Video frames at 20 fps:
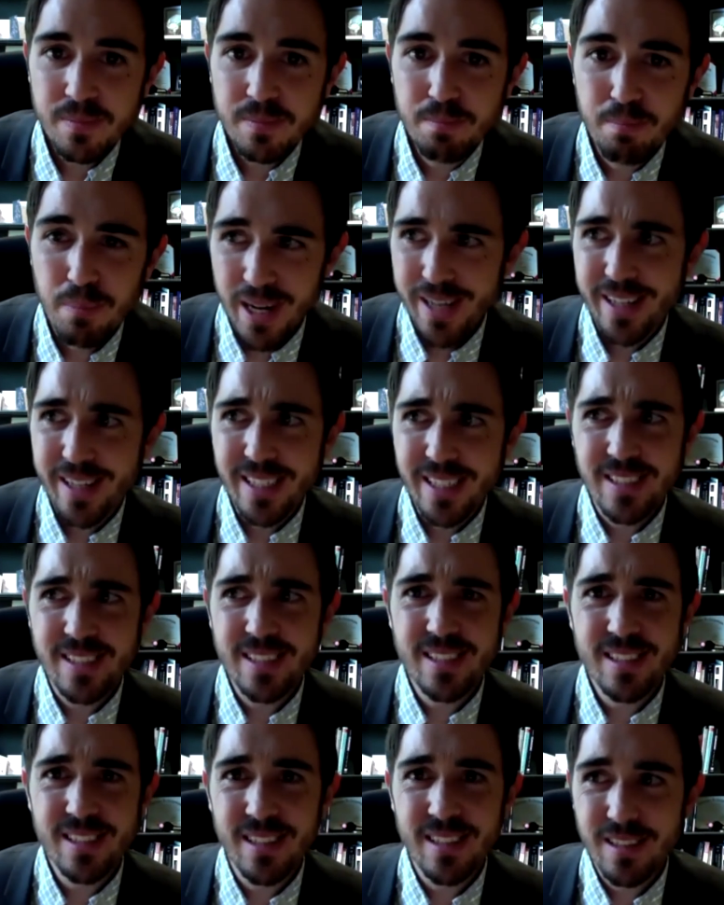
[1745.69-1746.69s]
But
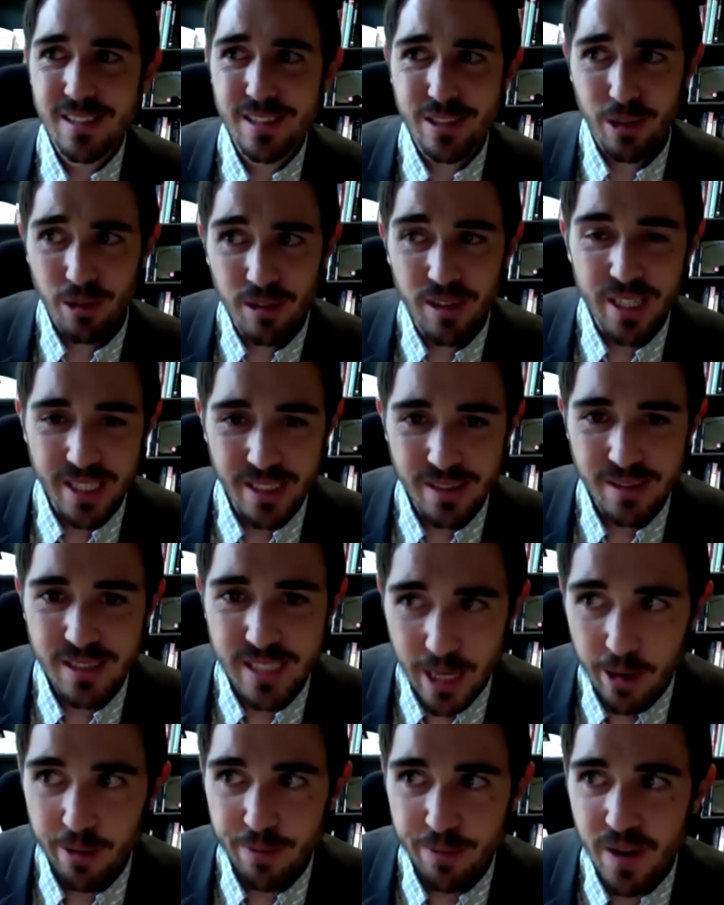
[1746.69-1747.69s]
it's certainly
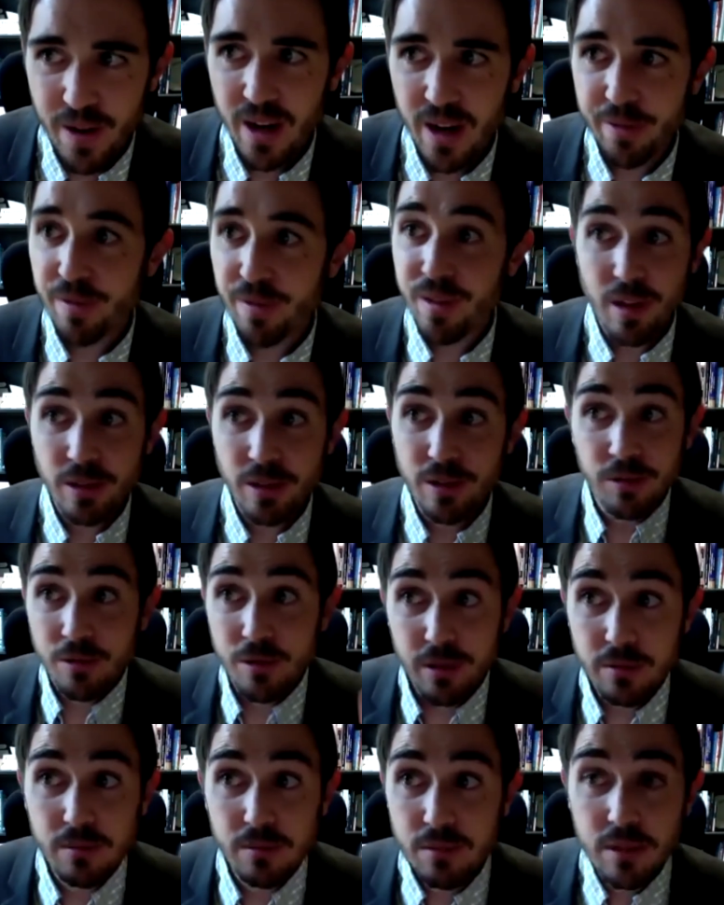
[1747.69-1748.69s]
terrifying for those who
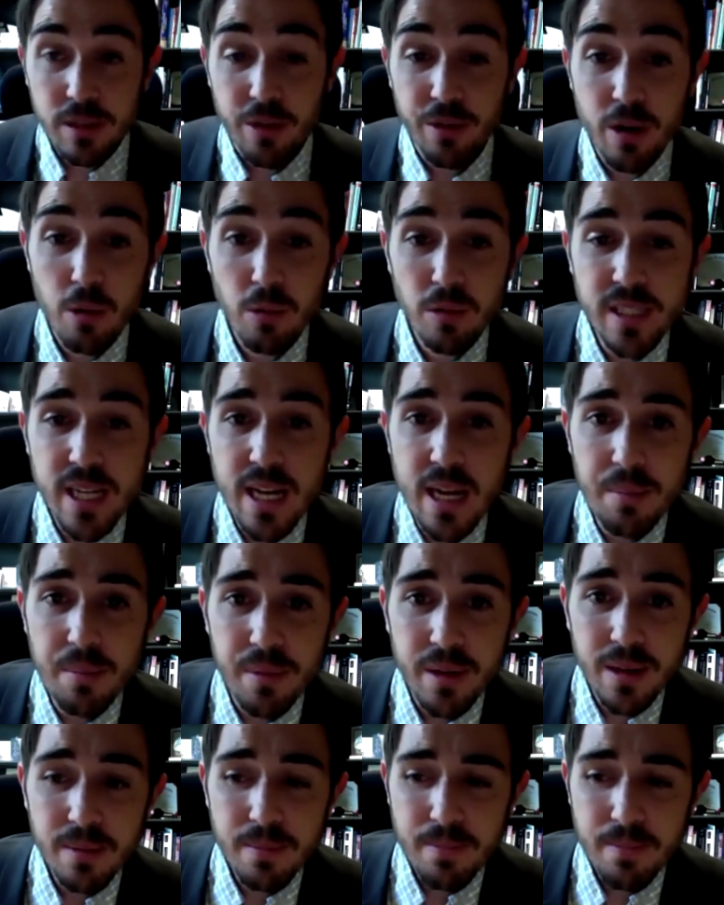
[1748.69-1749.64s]
don't know what's happening.